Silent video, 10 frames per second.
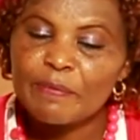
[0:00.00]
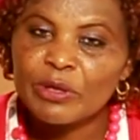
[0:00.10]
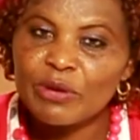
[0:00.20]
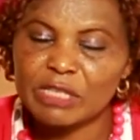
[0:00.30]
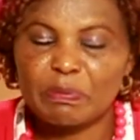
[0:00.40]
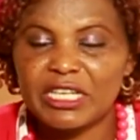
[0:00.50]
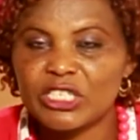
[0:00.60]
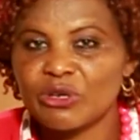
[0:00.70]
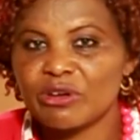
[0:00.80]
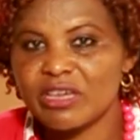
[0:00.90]
your
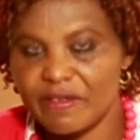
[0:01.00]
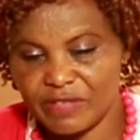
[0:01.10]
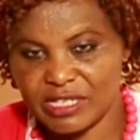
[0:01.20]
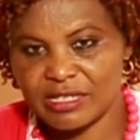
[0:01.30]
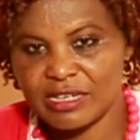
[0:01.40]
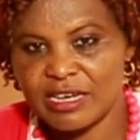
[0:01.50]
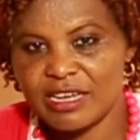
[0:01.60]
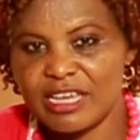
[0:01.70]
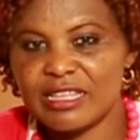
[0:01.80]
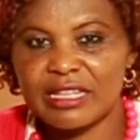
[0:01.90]
spiritual gifts
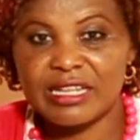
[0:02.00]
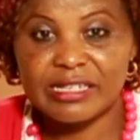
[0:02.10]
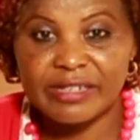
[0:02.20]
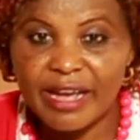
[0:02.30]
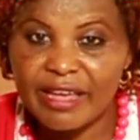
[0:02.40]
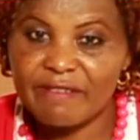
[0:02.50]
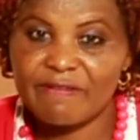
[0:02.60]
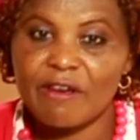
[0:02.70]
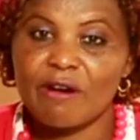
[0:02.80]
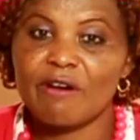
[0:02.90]
in this life
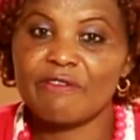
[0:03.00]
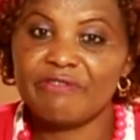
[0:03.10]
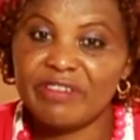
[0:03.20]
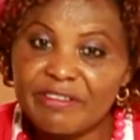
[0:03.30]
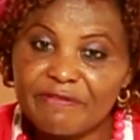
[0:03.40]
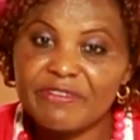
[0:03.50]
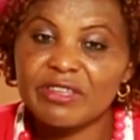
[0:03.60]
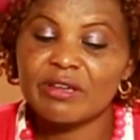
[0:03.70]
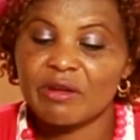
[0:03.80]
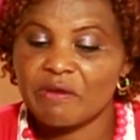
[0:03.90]
of
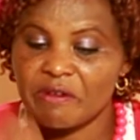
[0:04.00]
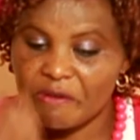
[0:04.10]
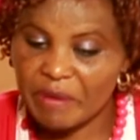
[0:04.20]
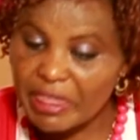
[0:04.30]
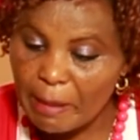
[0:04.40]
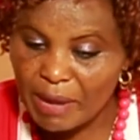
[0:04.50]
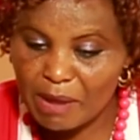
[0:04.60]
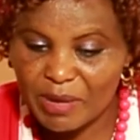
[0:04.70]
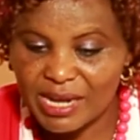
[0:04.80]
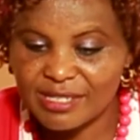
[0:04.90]
living with a
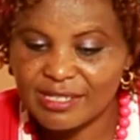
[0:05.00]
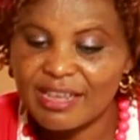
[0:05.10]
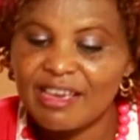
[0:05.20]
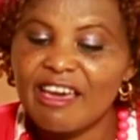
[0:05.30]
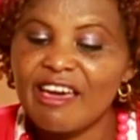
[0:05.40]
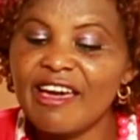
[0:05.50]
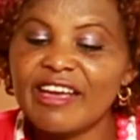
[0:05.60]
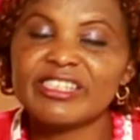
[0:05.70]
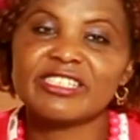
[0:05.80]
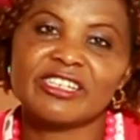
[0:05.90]
purpose?
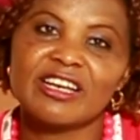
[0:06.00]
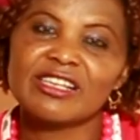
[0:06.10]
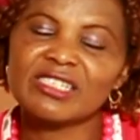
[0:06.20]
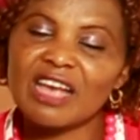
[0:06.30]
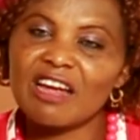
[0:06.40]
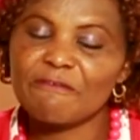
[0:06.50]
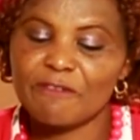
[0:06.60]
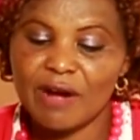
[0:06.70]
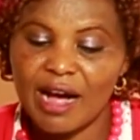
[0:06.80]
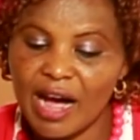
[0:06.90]
H stand
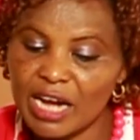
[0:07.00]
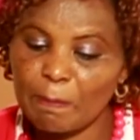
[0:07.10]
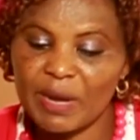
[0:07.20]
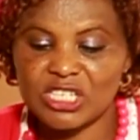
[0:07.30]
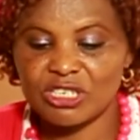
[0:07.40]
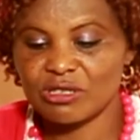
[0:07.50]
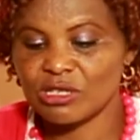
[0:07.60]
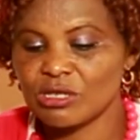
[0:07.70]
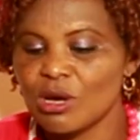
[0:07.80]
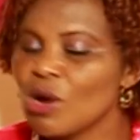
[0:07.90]
for heart
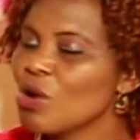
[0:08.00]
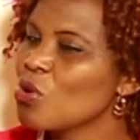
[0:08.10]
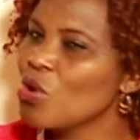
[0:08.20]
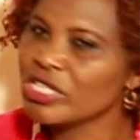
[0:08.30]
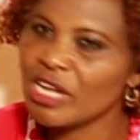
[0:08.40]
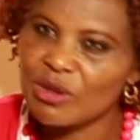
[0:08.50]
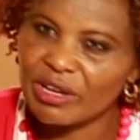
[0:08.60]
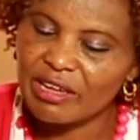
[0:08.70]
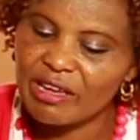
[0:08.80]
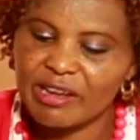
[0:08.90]
passions. What are
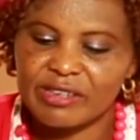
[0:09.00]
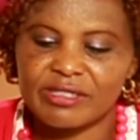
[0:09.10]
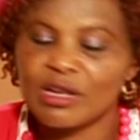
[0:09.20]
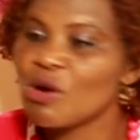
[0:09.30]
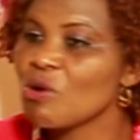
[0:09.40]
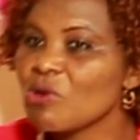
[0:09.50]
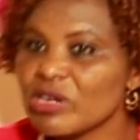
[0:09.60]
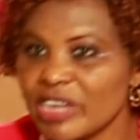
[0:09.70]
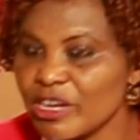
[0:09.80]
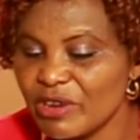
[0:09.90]
your cares?
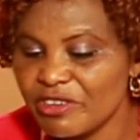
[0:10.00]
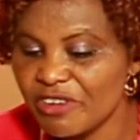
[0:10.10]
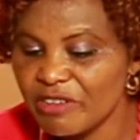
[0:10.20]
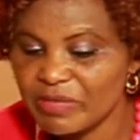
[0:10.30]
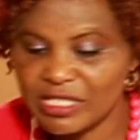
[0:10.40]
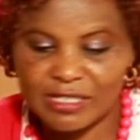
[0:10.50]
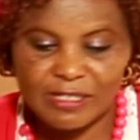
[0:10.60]
What are your dreams?